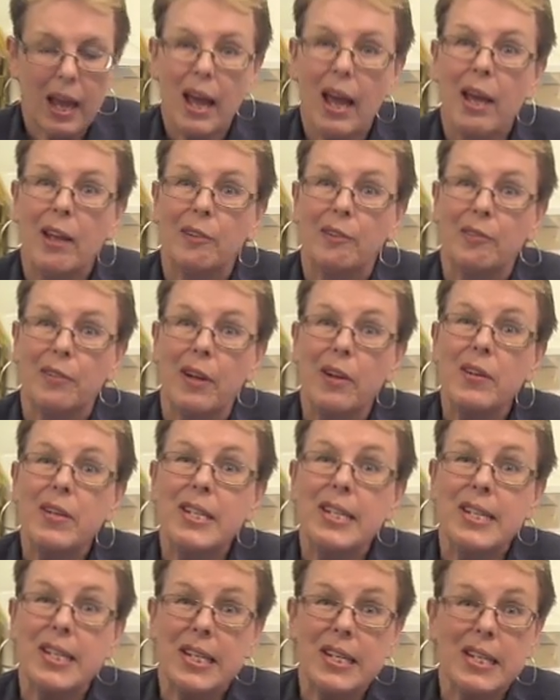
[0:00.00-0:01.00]
and a
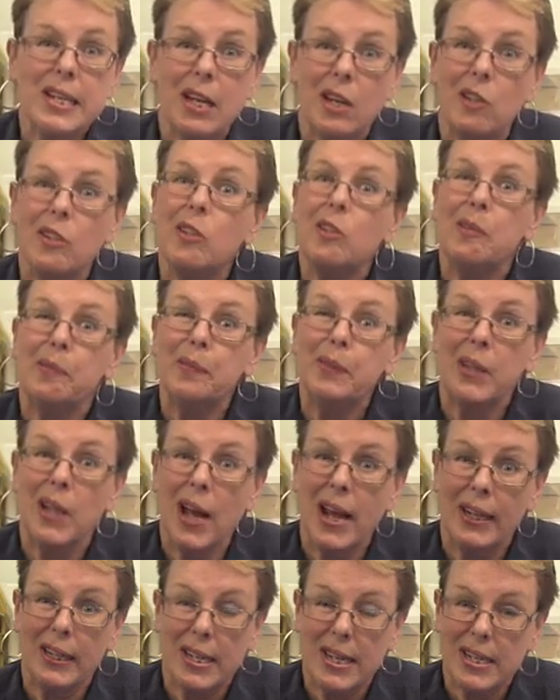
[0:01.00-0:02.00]
very detailed
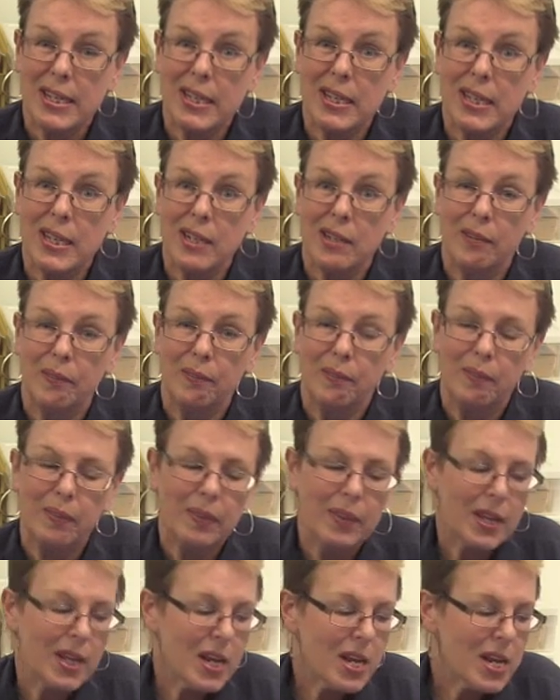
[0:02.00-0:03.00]
supply list.
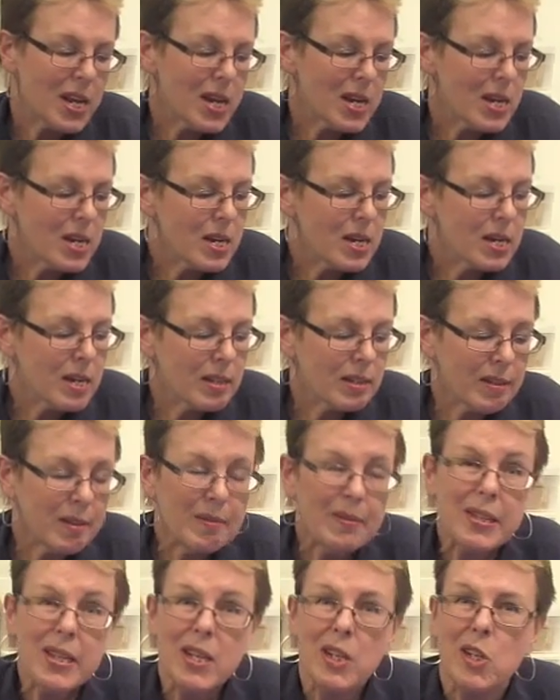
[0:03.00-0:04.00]

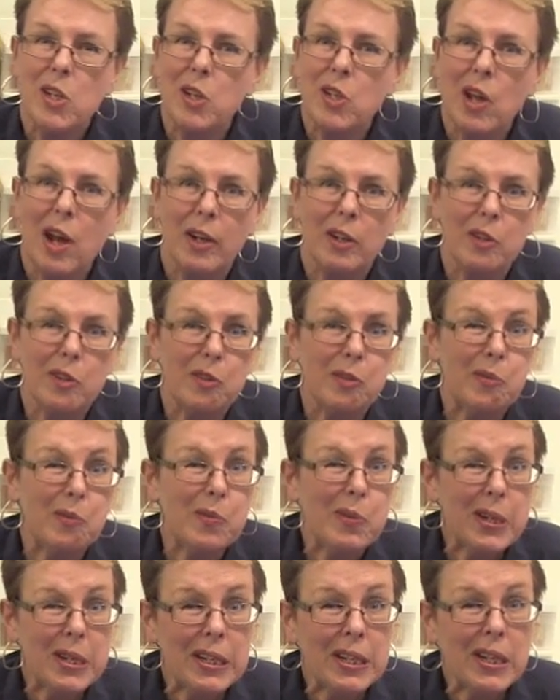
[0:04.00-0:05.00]
Some of the designers
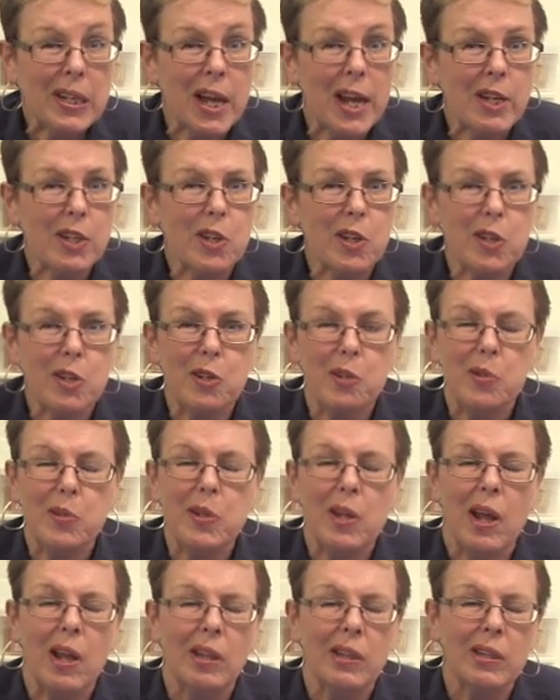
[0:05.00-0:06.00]
really like to use
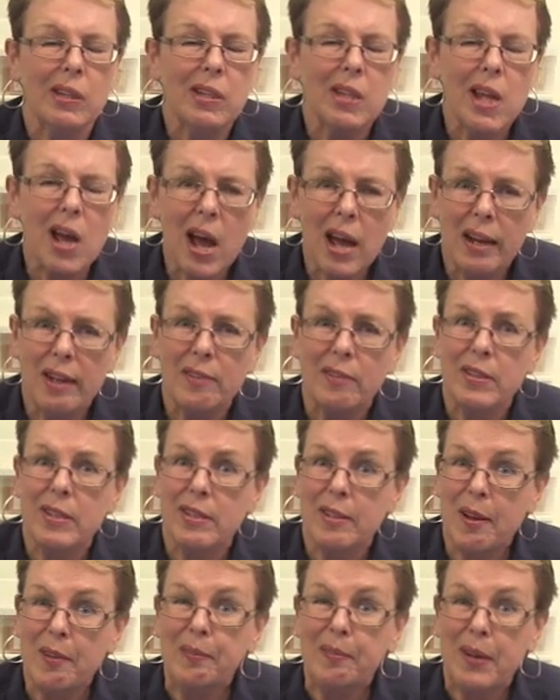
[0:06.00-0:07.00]
a lot of
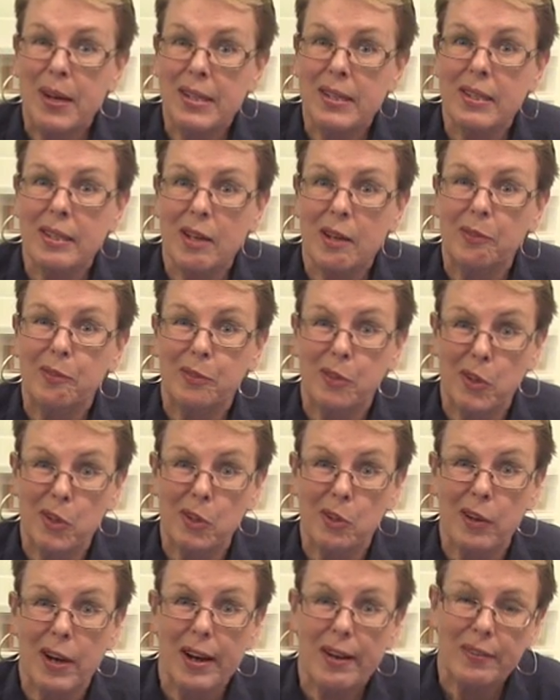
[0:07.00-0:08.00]
step-by-step
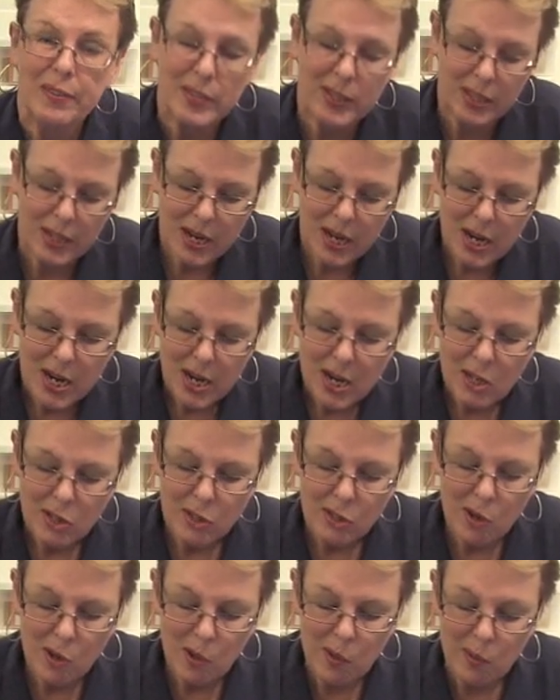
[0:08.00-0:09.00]
photographs.
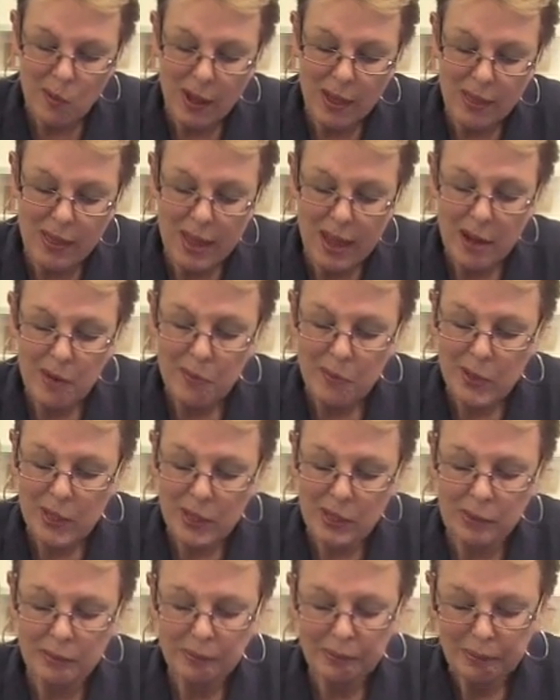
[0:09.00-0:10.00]
So they
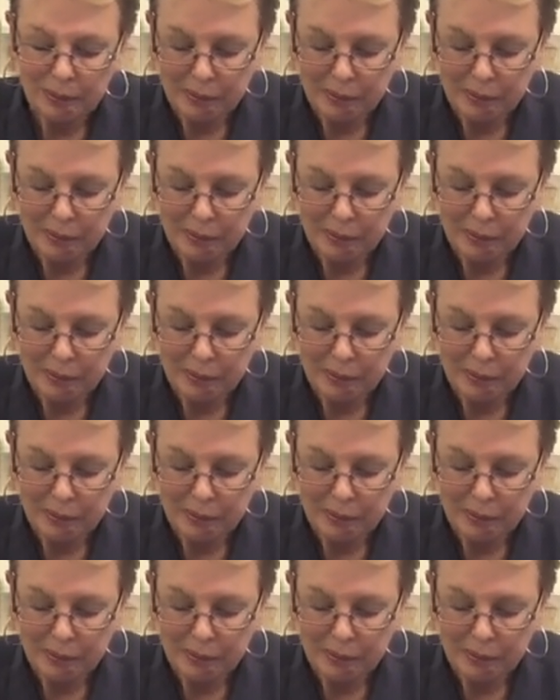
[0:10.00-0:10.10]
will